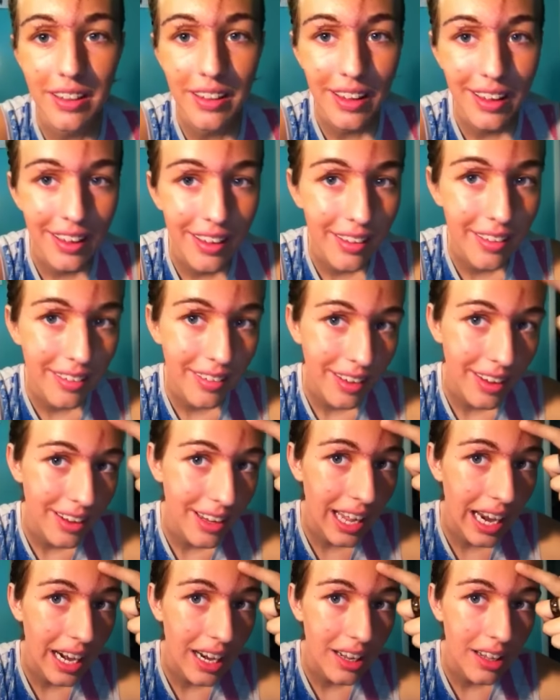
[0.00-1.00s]
They they
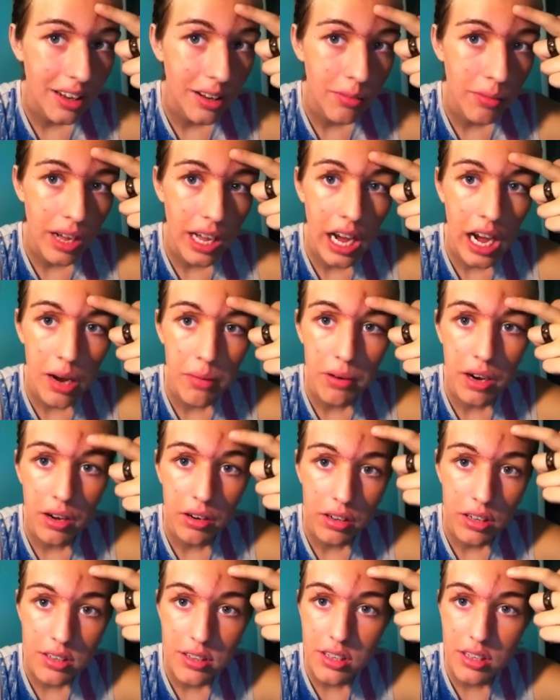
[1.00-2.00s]
got it in my eyebrow
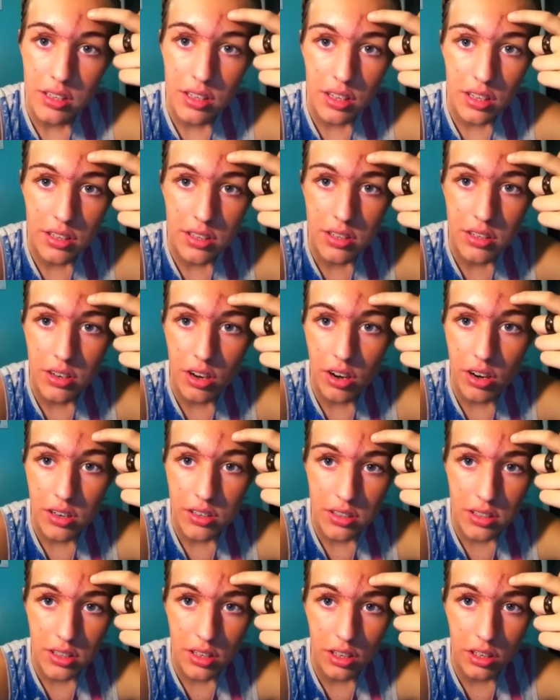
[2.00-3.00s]
because it, it
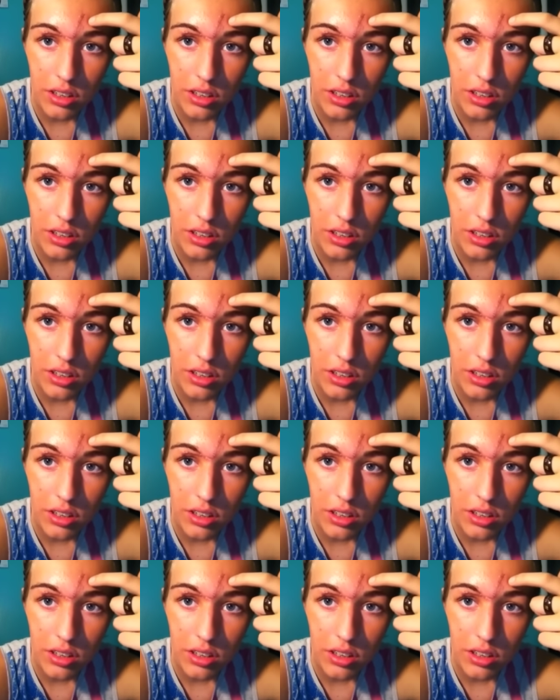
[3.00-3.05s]
starts the